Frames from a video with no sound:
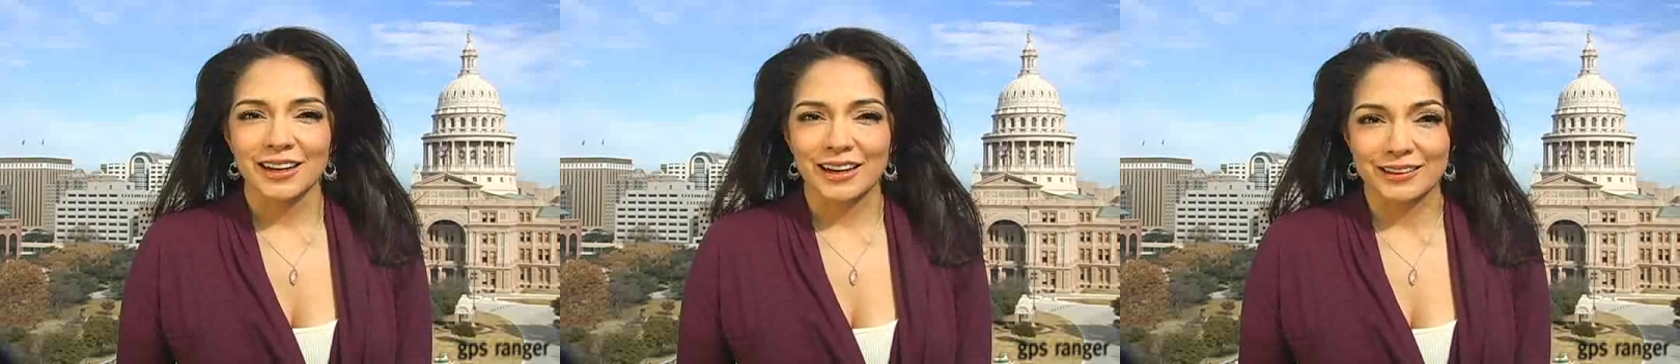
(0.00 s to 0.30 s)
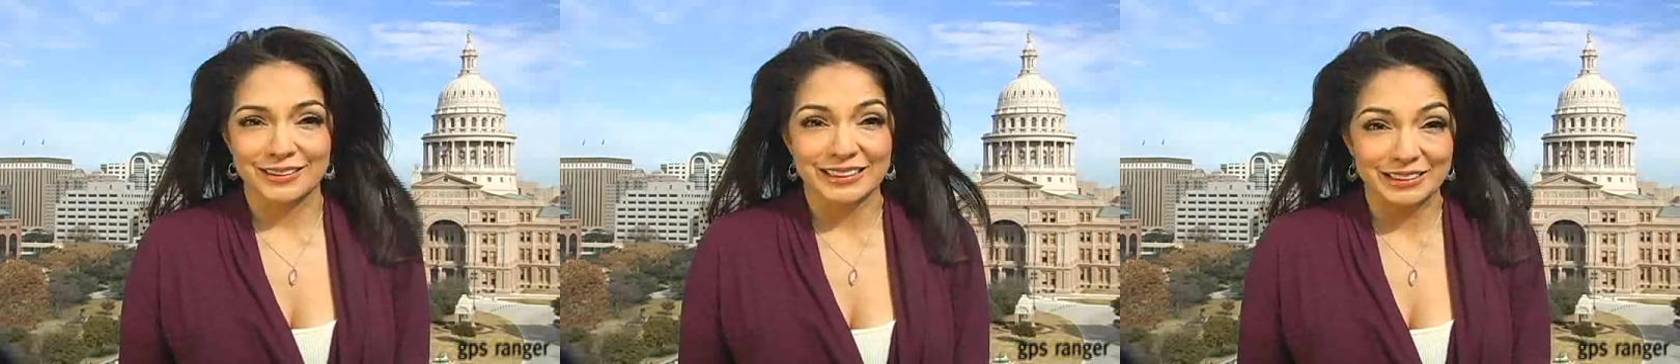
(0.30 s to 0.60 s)

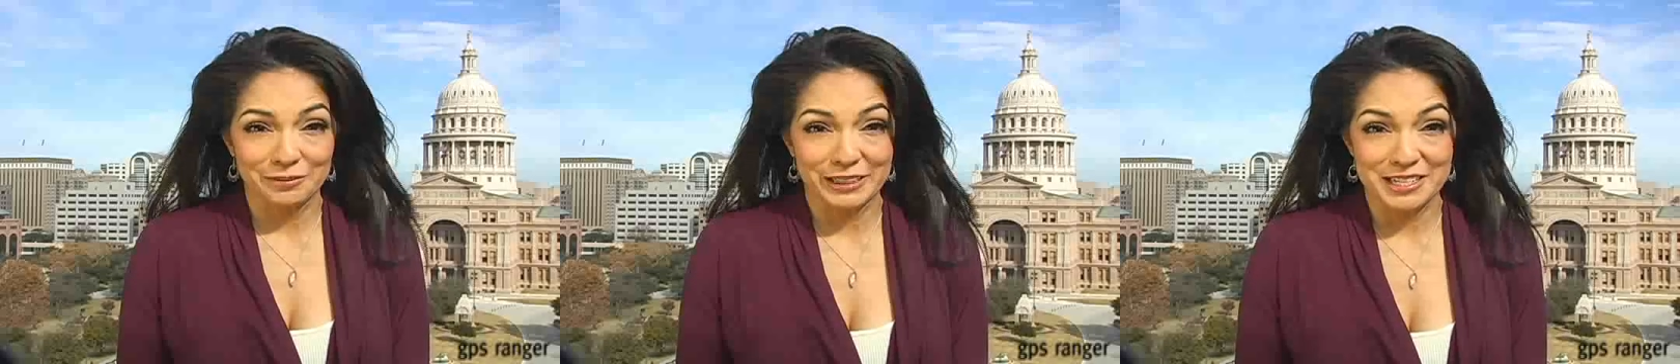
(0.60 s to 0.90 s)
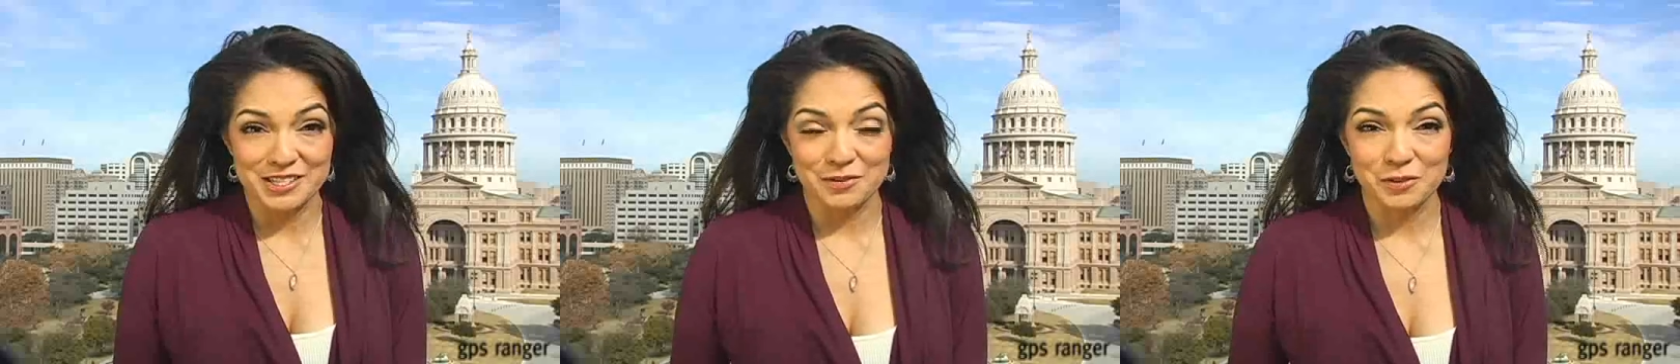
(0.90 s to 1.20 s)
I think I'm
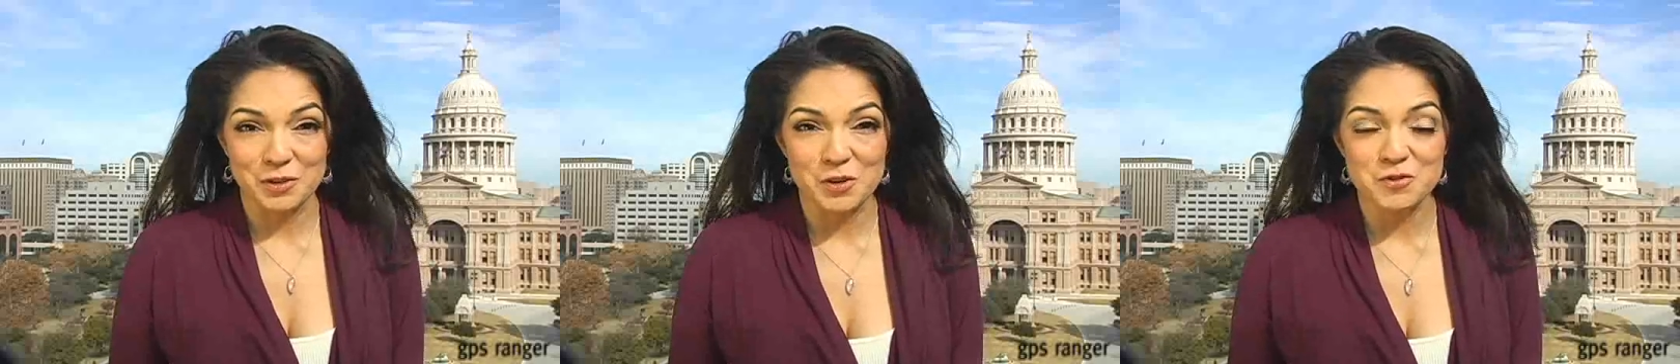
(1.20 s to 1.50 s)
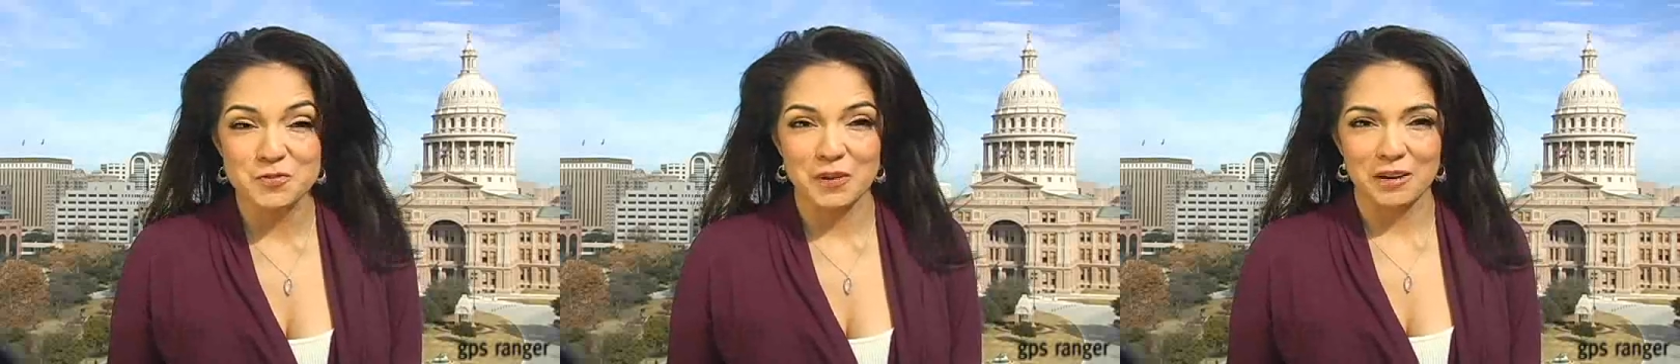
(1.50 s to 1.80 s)
getting some
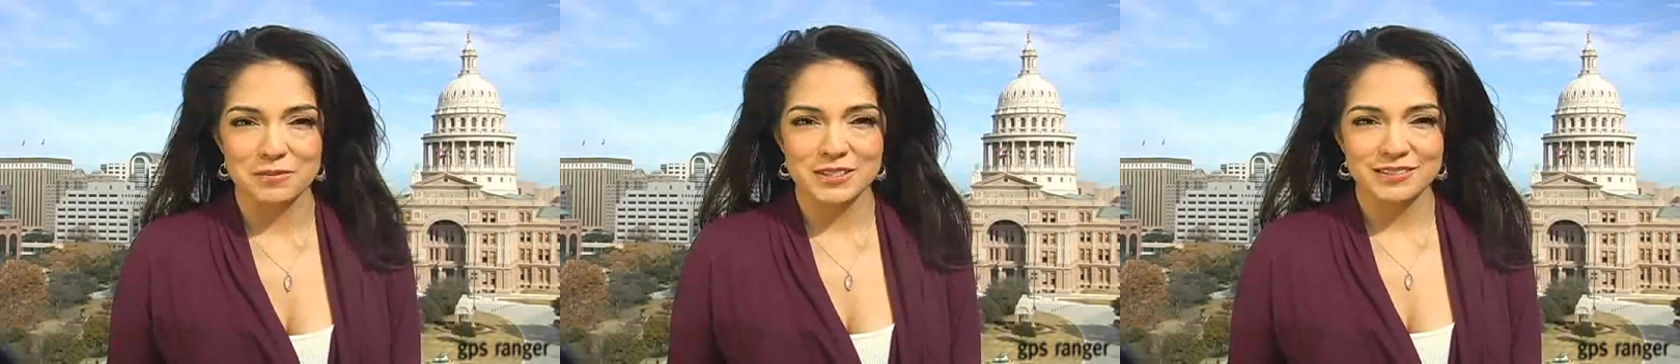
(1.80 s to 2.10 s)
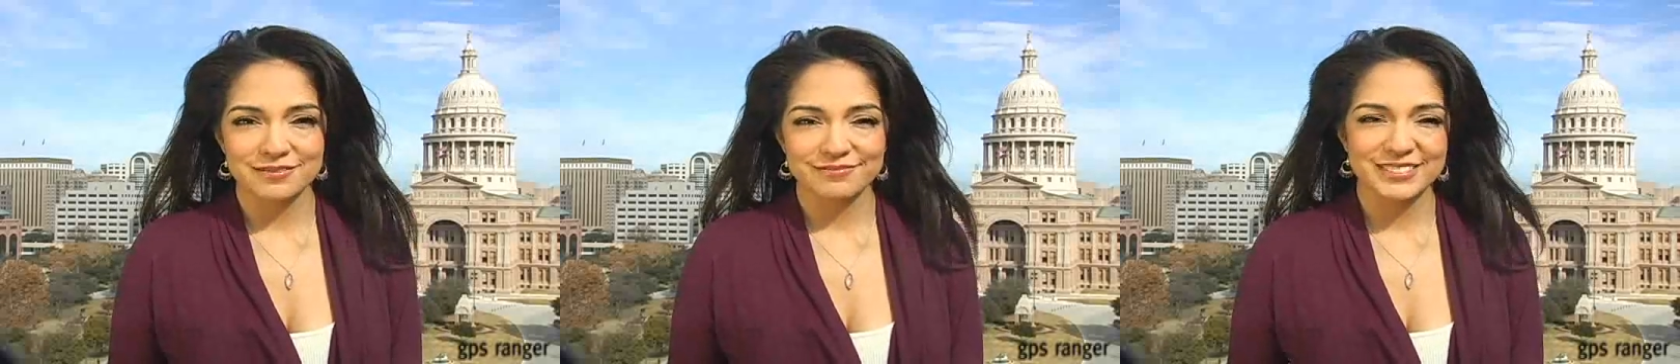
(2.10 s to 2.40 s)
goosebumps.